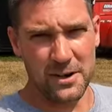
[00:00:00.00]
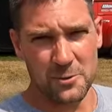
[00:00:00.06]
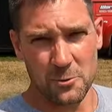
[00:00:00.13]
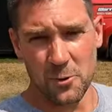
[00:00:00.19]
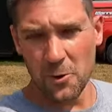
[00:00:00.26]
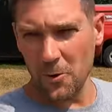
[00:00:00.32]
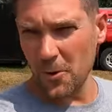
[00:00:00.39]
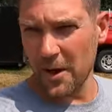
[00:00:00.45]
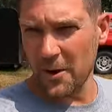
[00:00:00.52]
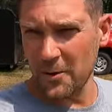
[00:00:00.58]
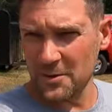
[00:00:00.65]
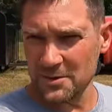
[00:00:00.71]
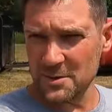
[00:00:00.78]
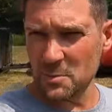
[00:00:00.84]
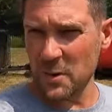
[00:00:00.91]
gonna roll
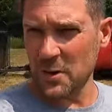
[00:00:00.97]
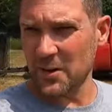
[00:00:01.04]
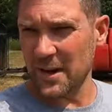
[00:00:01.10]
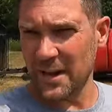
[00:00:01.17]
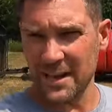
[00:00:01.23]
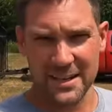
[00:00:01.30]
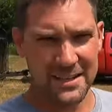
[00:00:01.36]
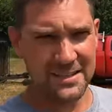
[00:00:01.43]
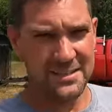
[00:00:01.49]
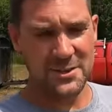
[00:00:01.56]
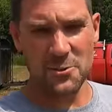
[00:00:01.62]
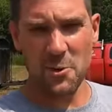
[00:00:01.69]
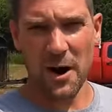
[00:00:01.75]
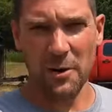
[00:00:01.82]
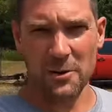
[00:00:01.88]
out. It's about a
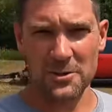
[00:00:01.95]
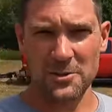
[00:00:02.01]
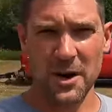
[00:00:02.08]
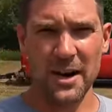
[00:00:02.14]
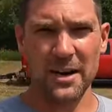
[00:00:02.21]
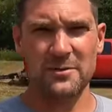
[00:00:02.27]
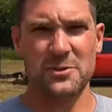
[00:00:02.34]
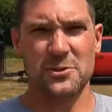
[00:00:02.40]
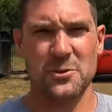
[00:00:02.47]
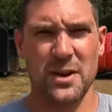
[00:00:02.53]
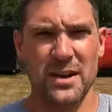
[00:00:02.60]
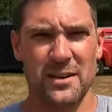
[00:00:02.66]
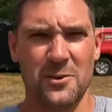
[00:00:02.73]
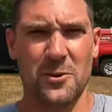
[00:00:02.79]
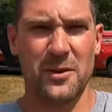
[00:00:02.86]
two-hour drive
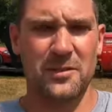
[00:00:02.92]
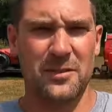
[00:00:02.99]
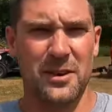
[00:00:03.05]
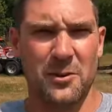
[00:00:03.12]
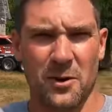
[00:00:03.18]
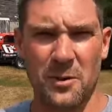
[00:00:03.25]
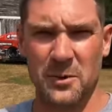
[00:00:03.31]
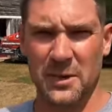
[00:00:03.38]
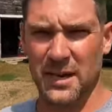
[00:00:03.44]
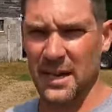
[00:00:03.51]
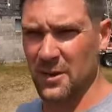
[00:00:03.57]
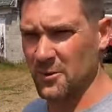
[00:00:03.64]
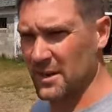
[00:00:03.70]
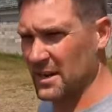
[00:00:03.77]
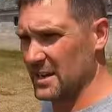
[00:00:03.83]
straight north to Norman
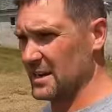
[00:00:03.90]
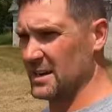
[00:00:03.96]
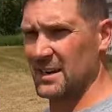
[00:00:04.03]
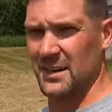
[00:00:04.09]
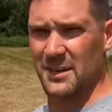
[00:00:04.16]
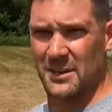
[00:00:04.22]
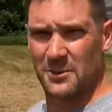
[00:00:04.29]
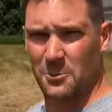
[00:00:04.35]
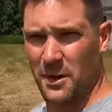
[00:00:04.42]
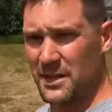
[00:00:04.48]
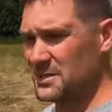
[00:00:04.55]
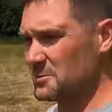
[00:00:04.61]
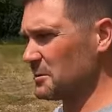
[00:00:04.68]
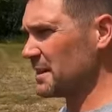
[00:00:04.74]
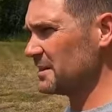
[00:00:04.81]
County
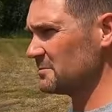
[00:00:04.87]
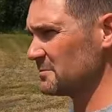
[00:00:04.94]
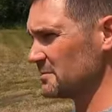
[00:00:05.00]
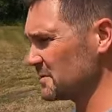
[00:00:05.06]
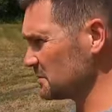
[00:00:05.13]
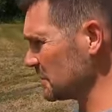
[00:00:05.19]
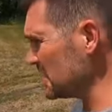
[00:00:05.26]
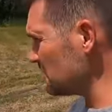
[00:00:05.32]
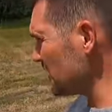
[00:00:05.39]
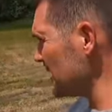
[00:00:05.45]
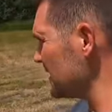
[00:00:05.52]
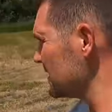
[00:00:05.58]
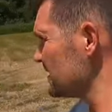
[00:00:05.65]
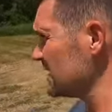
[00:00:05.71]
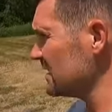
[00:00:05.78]
Raceway,
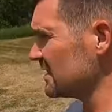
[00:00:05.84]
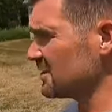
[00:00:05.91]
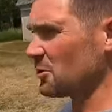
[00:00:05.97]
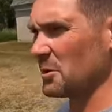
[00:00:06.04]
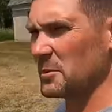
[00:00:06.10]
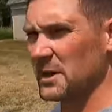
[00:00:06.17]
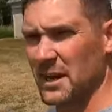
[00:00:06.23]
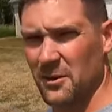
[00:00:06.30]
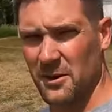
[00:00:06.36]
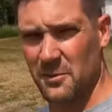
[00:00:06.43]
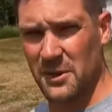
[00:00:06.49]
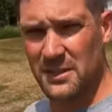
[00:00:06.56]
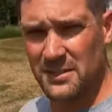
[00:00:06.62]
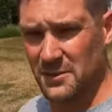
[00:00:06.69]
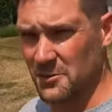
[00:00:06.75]
Speedway, Norman County,
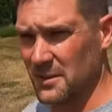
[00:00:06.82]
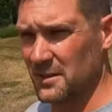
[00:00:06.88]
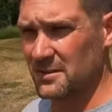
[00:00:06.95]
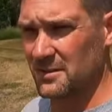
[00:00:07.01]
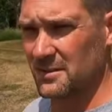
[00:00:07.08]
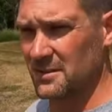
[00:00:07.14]
Minnesota.